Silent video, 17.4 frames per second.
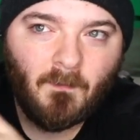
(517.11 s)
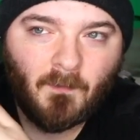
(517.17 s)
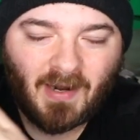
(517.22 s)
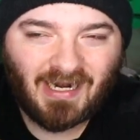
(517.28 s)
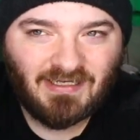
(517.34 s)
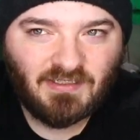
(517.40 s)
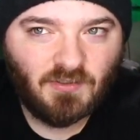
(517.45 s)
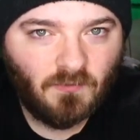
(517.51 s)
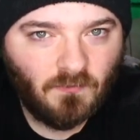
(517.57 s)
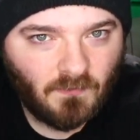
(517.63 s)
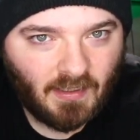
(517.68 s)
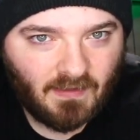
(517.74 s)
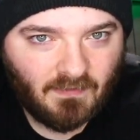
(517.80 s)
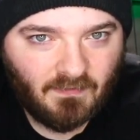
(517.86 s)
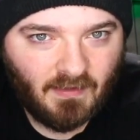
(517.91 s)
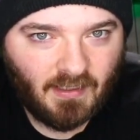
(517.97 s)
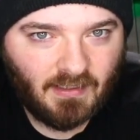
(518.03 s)
But I don't
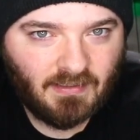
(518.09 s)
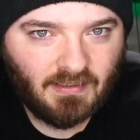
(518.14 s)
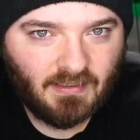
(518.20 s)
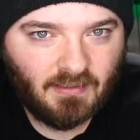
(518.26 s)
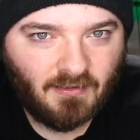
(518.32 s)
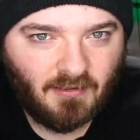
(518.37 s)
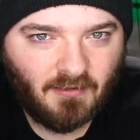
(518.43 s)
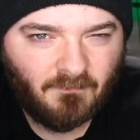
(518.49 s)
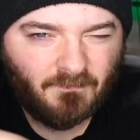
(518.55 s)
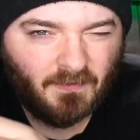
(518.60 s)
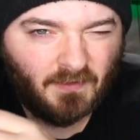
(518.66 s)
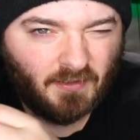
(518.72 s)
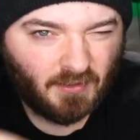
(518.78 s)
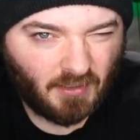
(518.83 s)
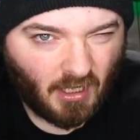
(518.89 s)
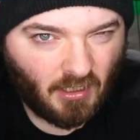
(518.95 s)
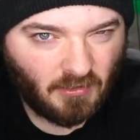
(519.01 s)
like the idea of the
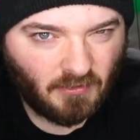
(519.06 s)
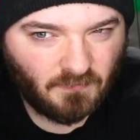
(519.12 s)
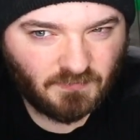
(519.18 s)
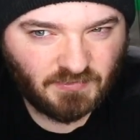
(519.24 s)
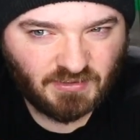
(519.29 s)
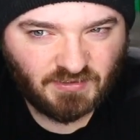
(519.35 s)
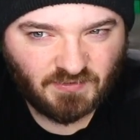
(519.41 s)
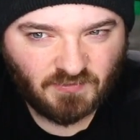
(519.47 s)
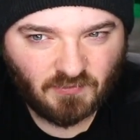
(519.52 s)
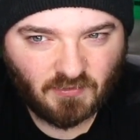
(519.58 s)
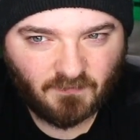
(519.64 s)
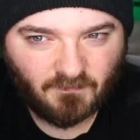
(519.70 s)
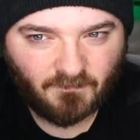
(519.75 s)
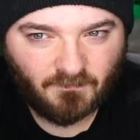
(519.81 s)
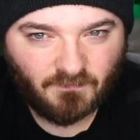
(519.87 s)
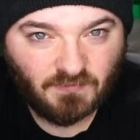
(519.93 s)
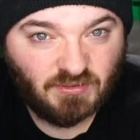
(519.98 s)
golem just sort
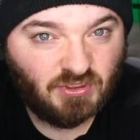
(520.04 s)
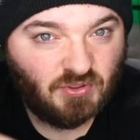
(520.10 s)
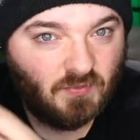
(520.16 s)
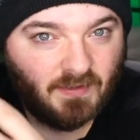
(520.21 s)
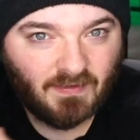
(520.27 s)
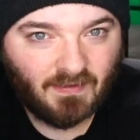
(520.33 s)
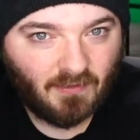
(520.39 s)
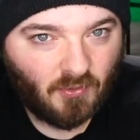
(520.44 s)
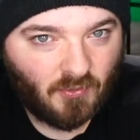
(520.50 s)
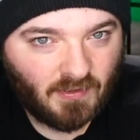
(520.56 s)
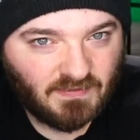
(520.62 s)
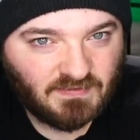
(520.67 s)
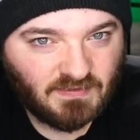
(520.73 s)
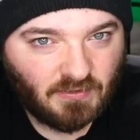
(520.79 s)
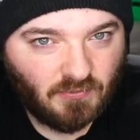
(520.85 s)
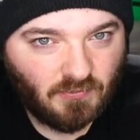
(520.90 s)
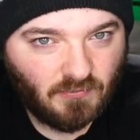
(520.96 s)
of doing it on
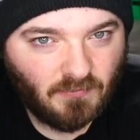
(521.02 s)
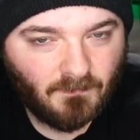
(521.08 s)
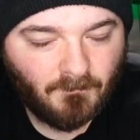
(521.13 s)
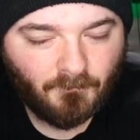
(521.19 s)
its own.